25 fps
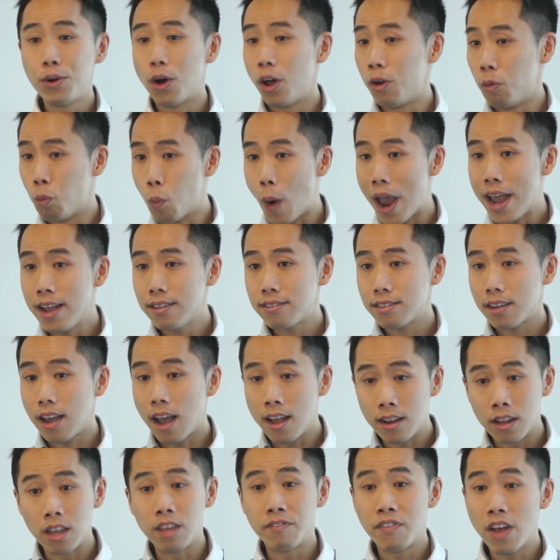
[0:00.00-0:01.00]
on weight
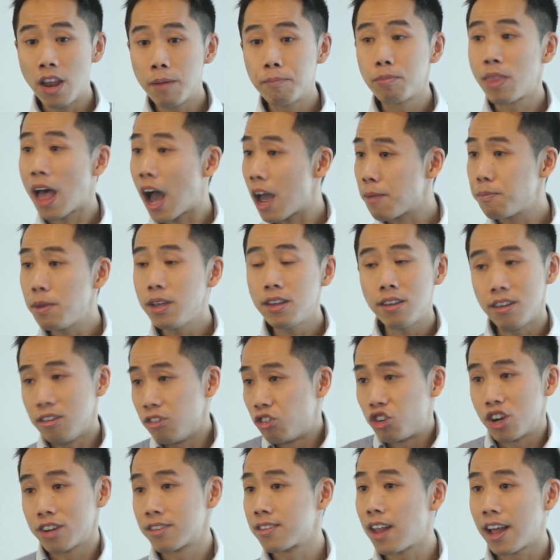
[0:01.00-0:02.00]
and develop
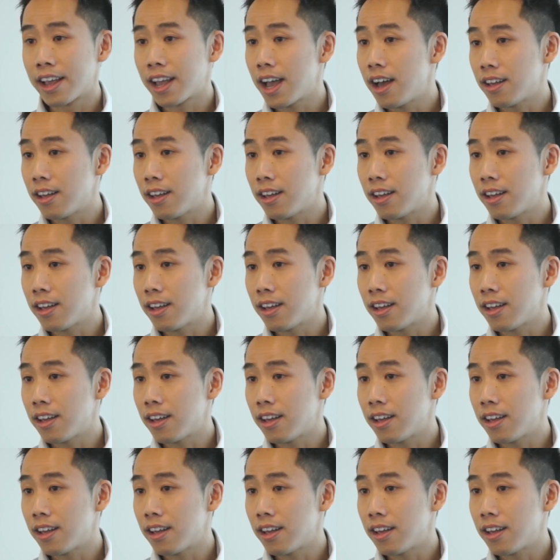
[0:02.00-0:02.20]
diabetes just like